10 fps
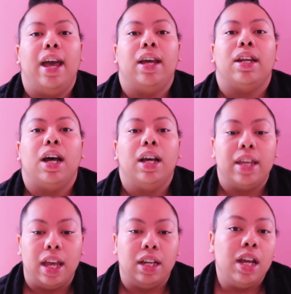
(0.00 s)
and
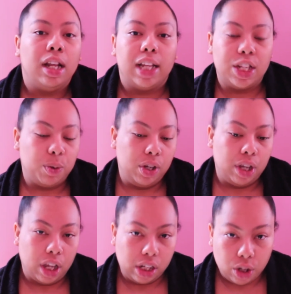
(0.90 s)
again, that's where you
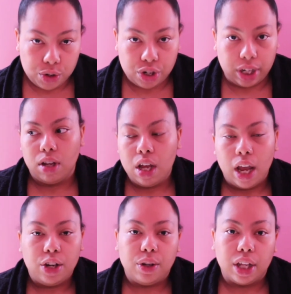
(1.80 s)
can get closure,
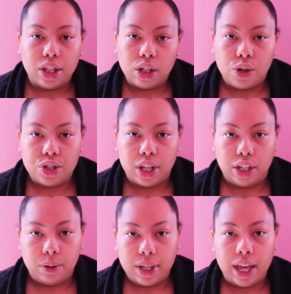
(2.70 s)
and you get the closure
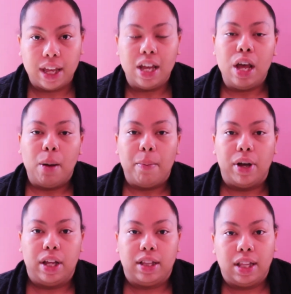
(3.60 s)
that you get.
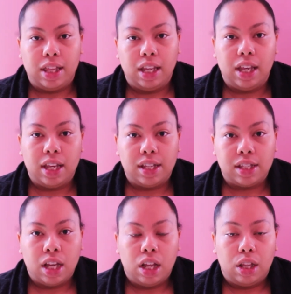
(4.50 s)
But the thing
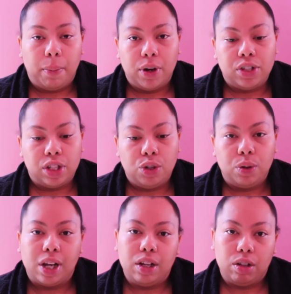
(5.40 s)
is, the person
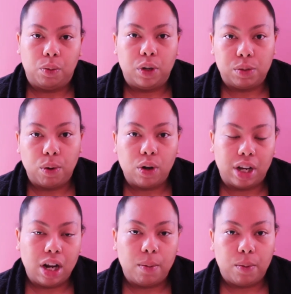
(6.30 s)
who was
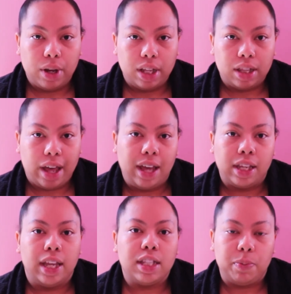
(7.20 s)
broken up with, I
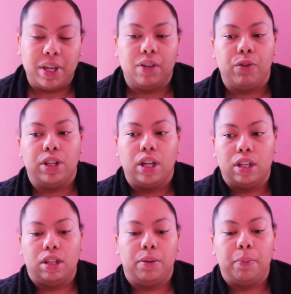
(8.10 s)
can't speak for
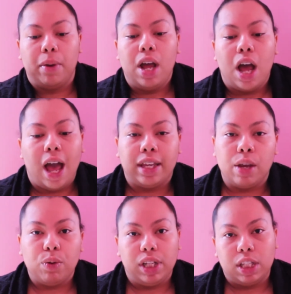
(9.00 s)
I
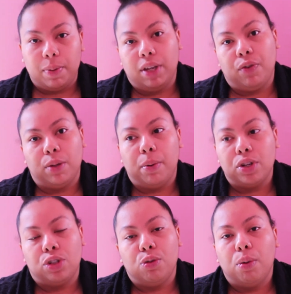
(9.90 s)
can't really speak for the
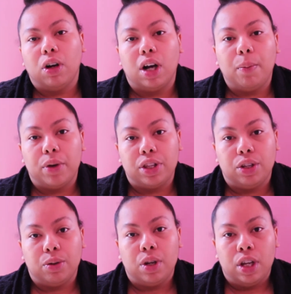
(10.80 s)
person who broke up with
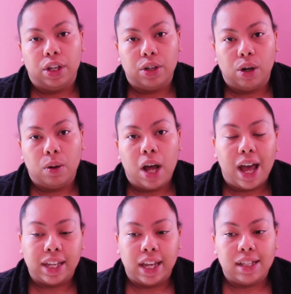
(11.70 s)
you, you know?
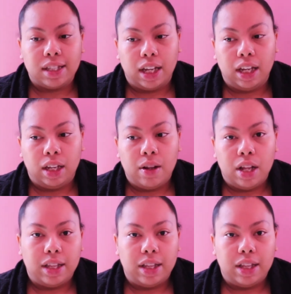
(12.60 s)
They can't say